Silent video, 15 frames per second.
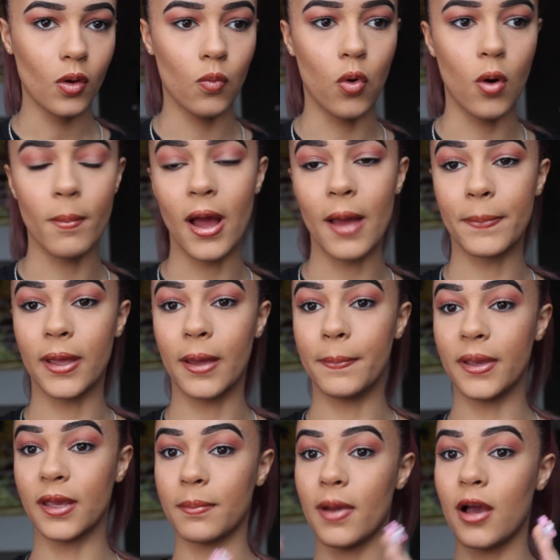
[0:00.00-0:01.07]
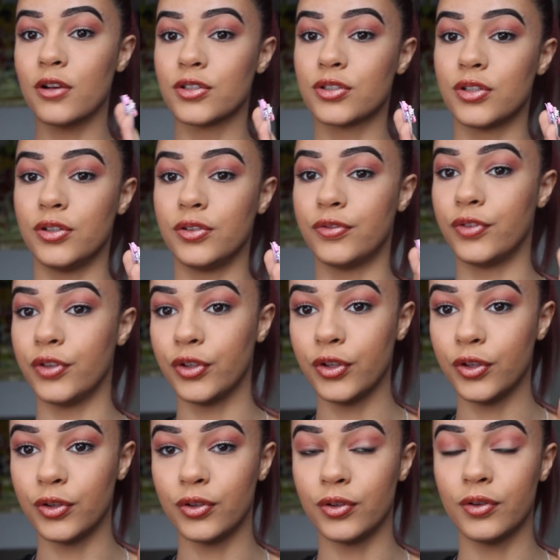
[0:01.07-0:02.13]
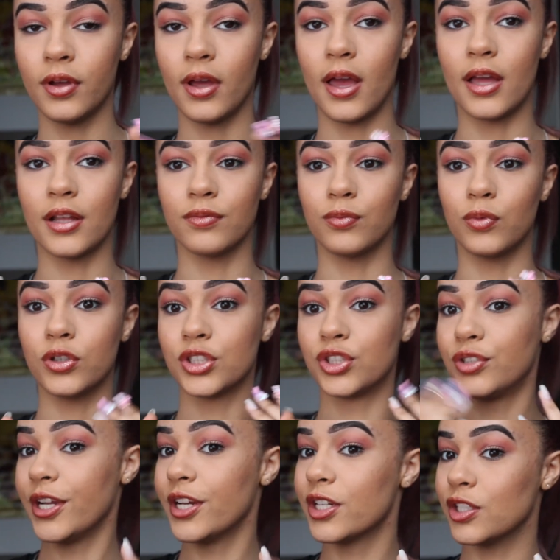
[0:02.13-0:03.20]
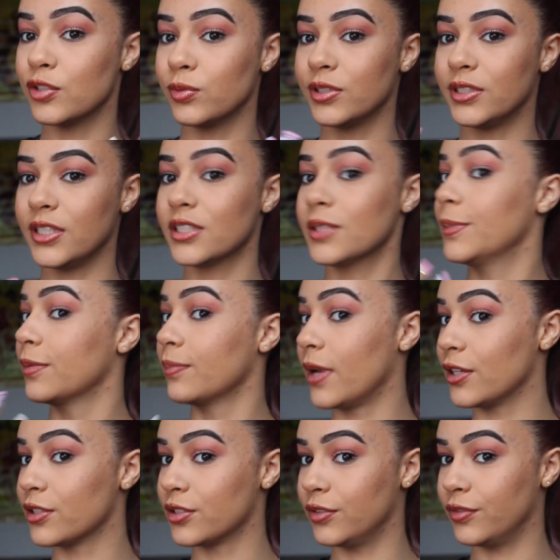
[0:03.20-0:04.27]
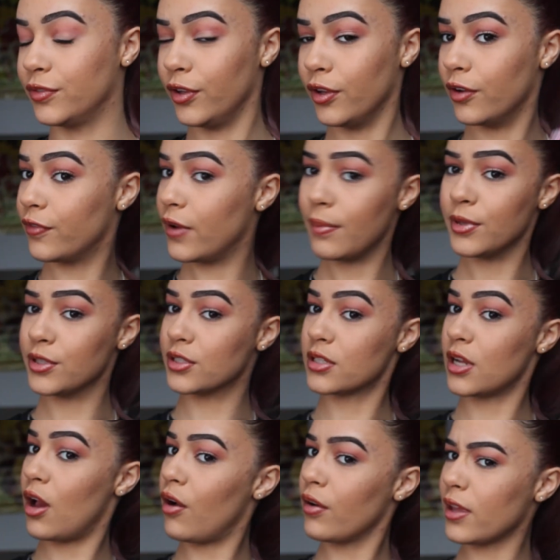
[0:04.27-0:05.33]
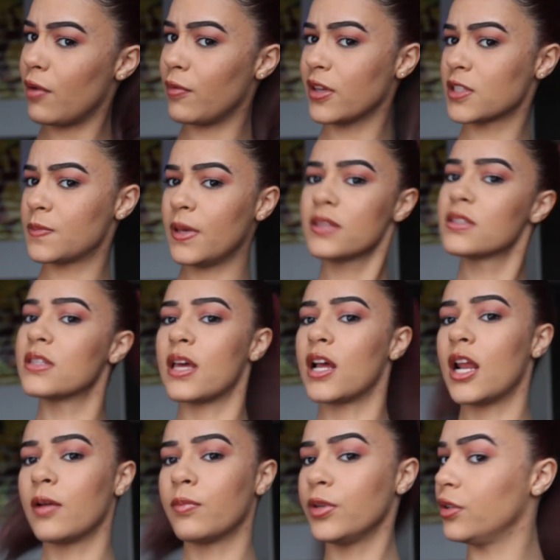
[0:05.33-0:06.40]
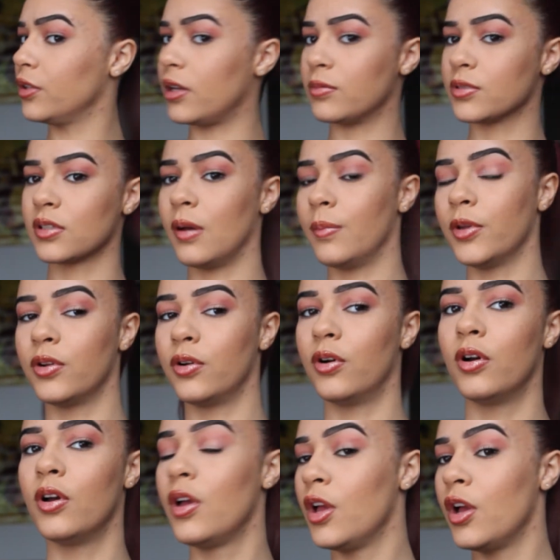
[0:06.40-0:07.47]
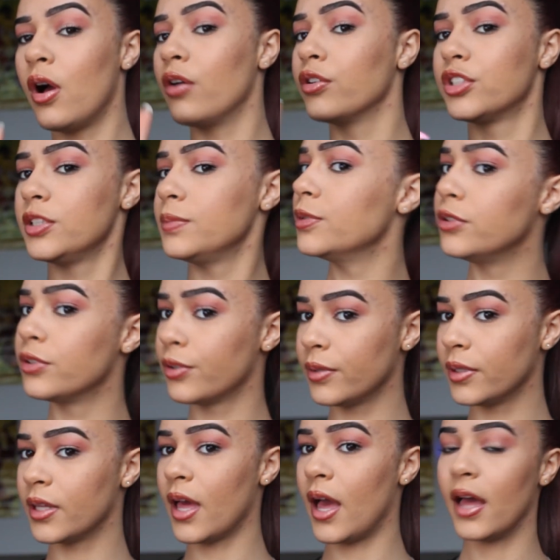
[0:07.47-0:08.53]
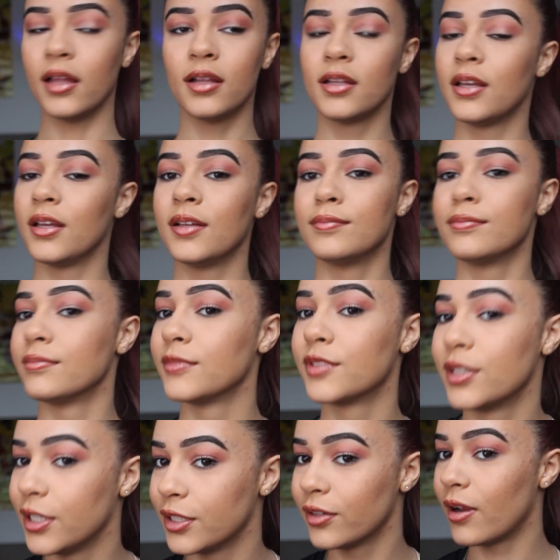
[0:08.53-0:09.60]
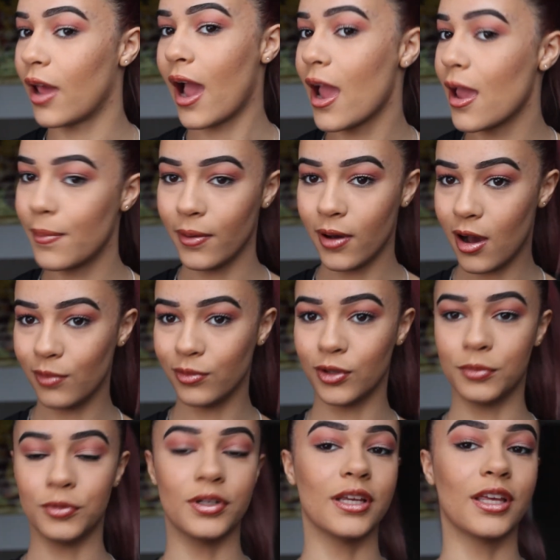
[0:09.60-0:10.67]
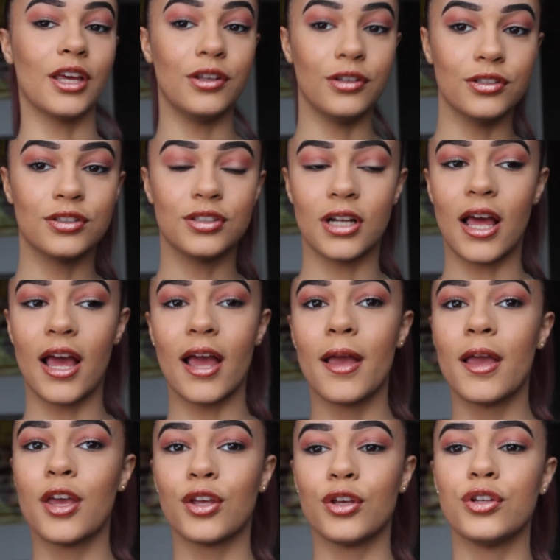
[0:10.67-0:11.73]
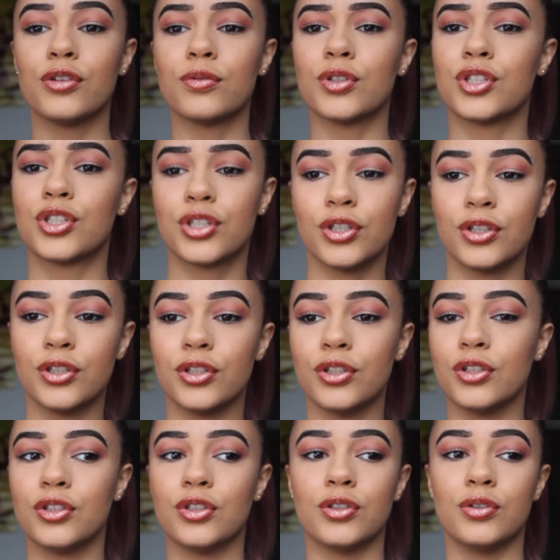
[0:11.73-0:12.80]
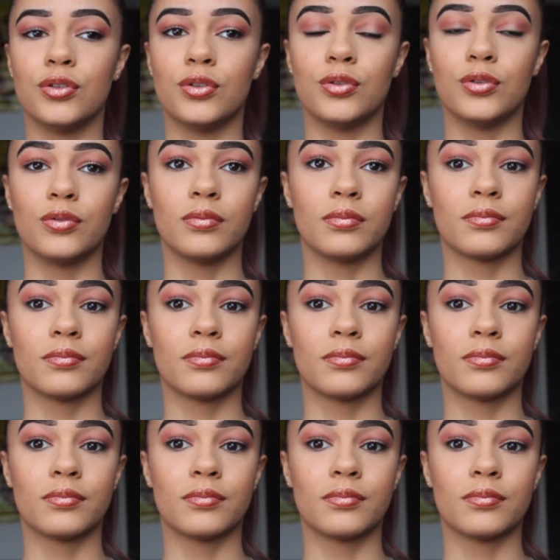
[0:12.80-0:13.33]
what might be a big milestone for you, and what strangers will see as a big milestone for you, your family's just like, oh yeah, we expected that. Like, we knew that was coming, or, oh, she'd been doing that. So they don't hype it up no more. They get used to, like, you do a shoot, you do